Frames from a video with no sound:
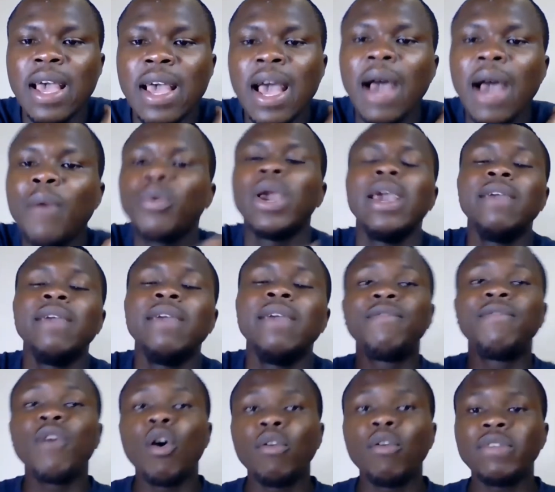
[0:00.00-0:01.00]
were
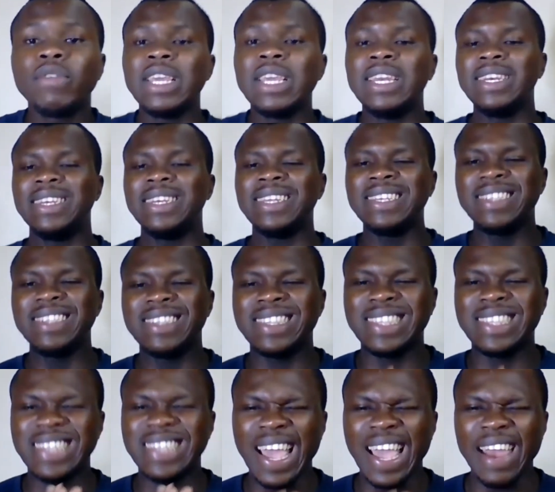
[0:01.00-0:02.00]
involved in this
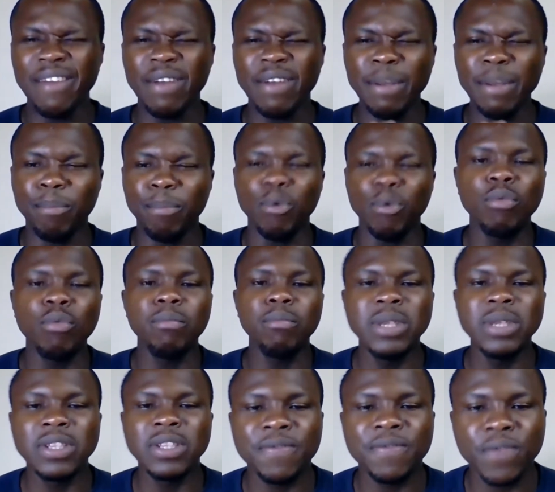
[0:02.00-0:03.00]
terrible
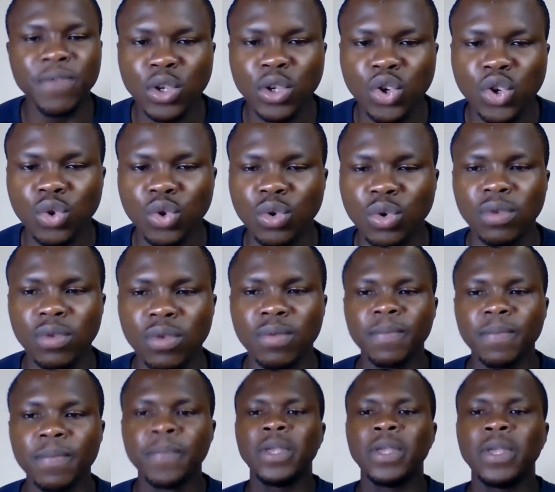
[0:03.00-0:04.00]
misfortune.
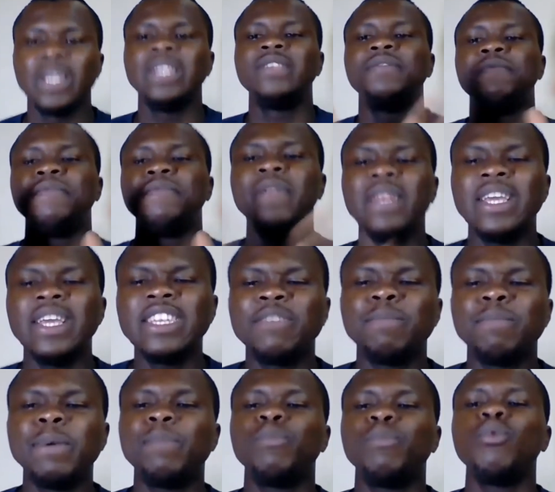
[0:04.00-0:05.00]
His village
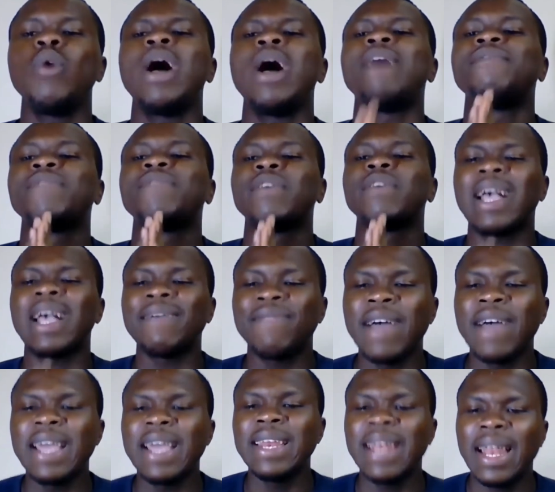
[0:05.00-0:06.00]
people have
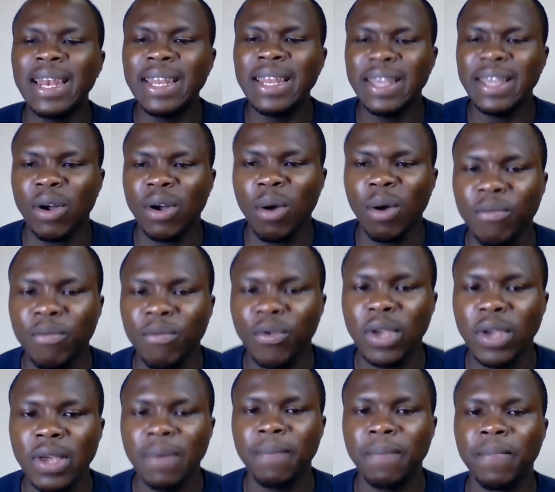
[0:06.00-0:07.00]
finally come for
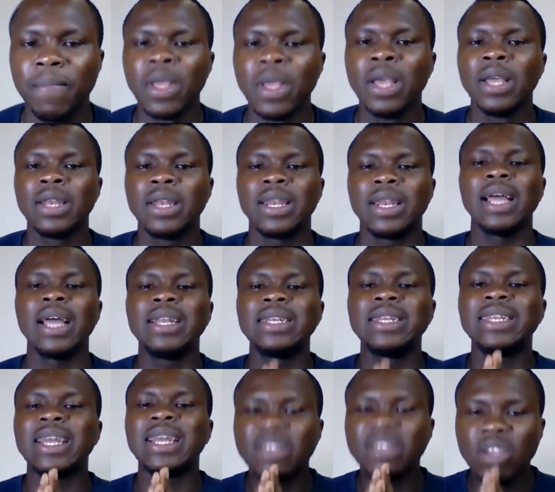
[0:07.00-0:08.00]
him, and
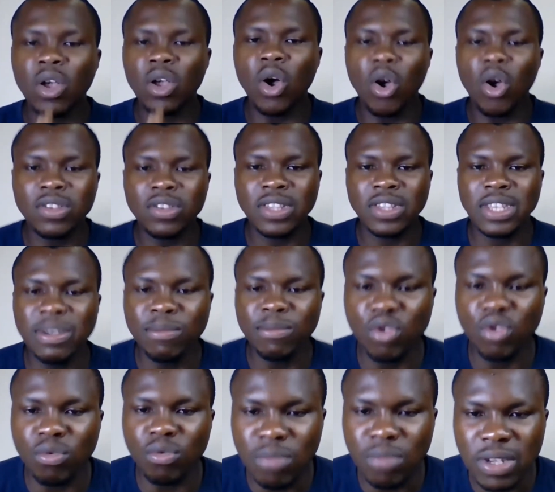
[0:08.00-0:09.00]
that's caused him
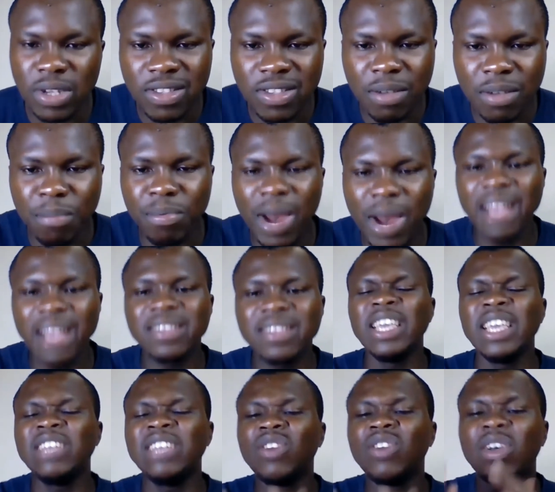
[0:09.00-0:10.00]
to miss the prize.
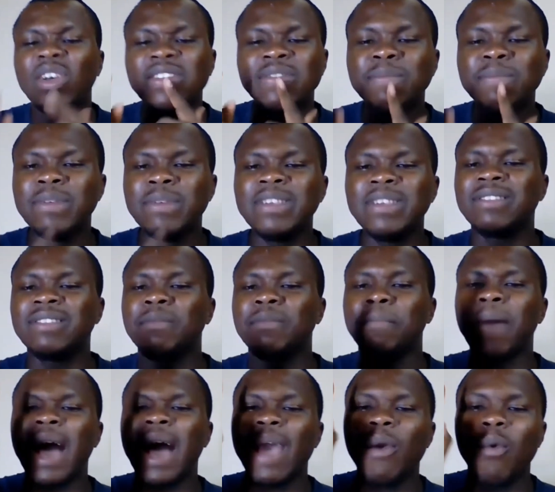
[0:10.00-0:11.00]
He just missed
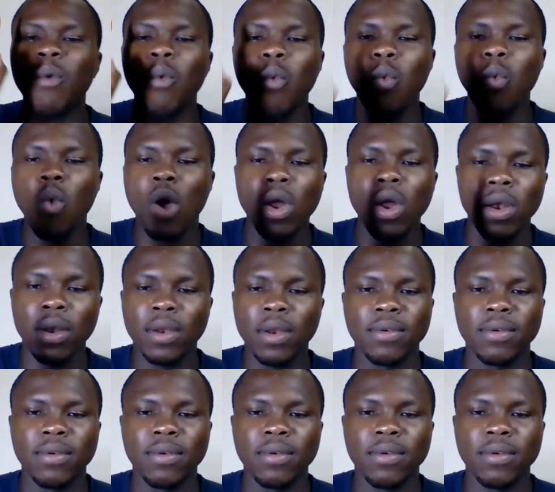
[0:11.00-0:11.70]
by one.